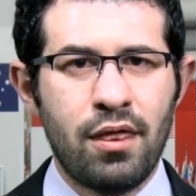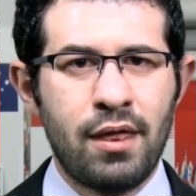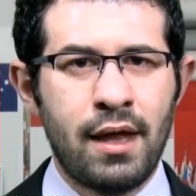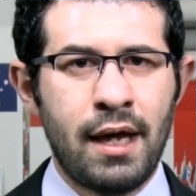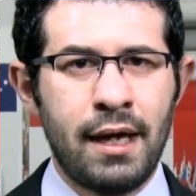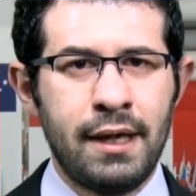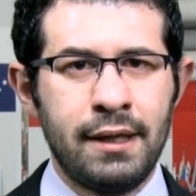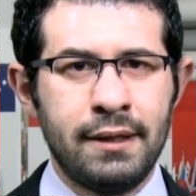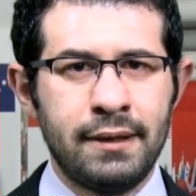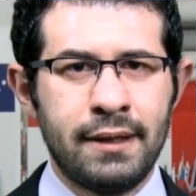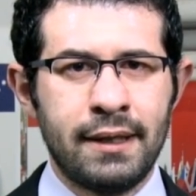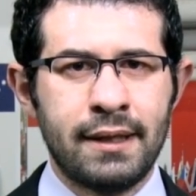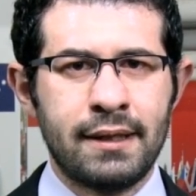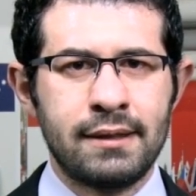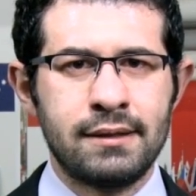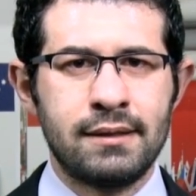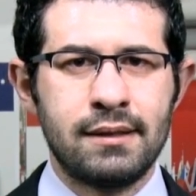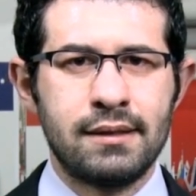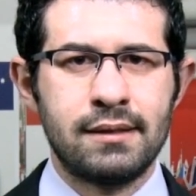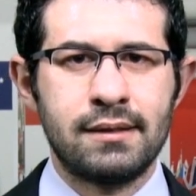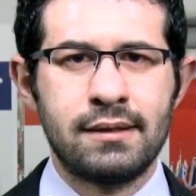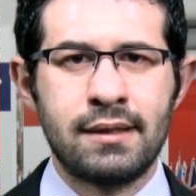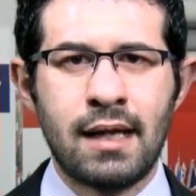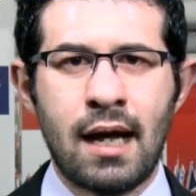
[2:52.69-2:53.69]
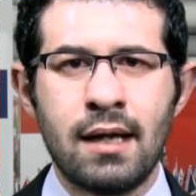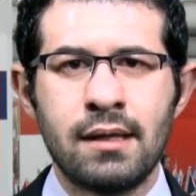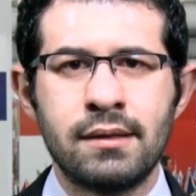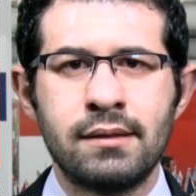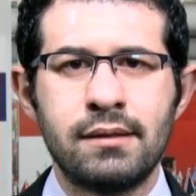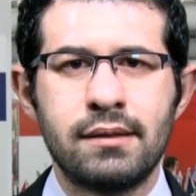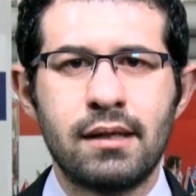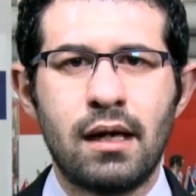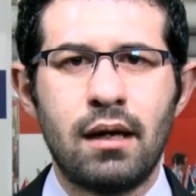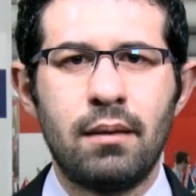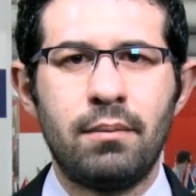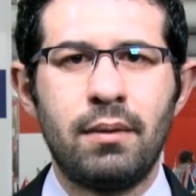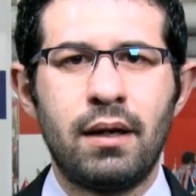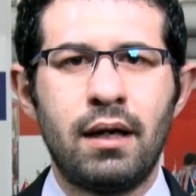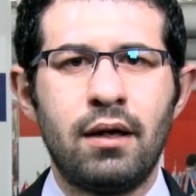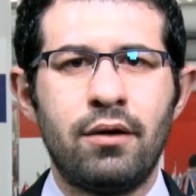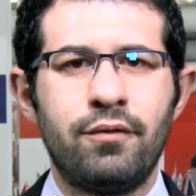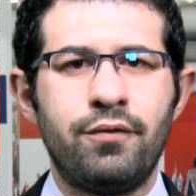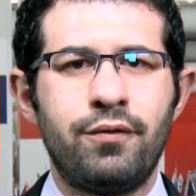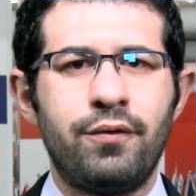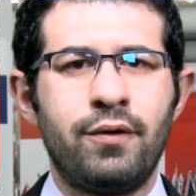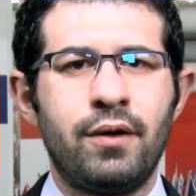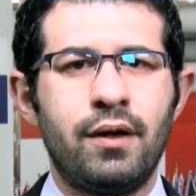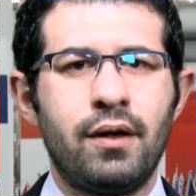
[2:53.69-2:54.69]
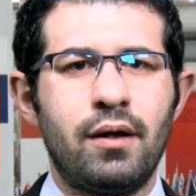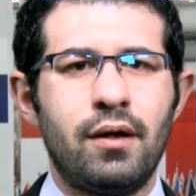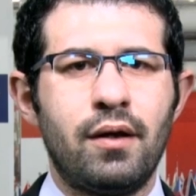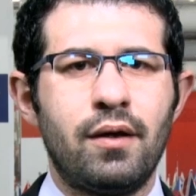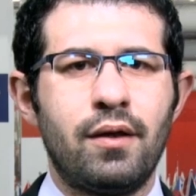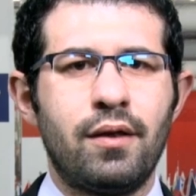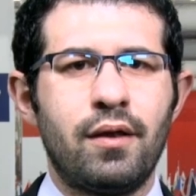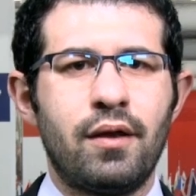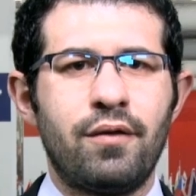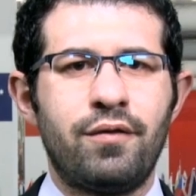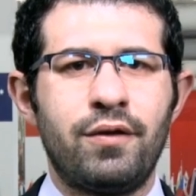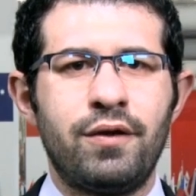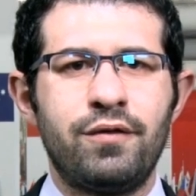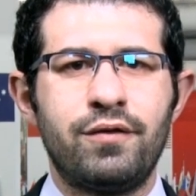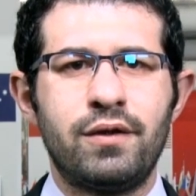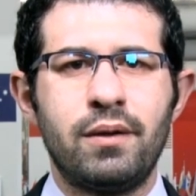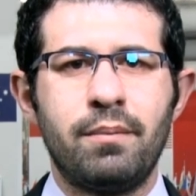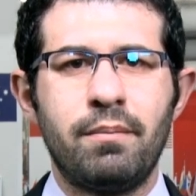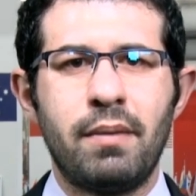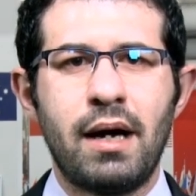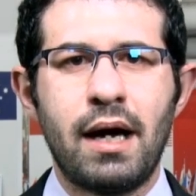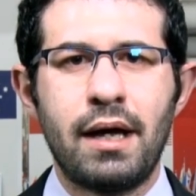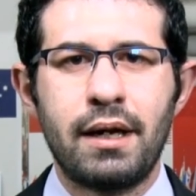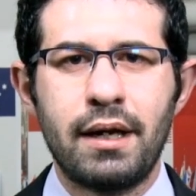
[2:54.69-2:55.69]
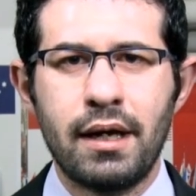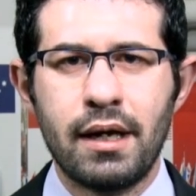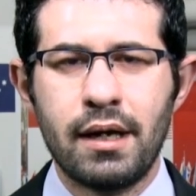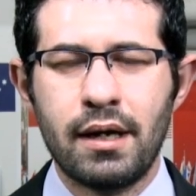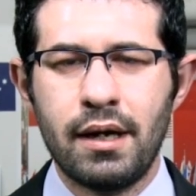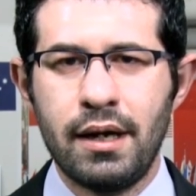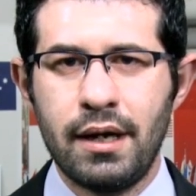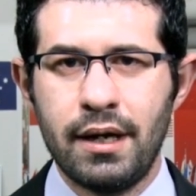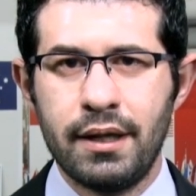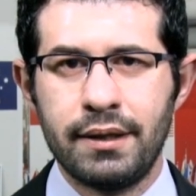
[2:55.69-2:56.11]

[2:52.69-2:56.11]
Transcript: The index stands above the 50 barrier,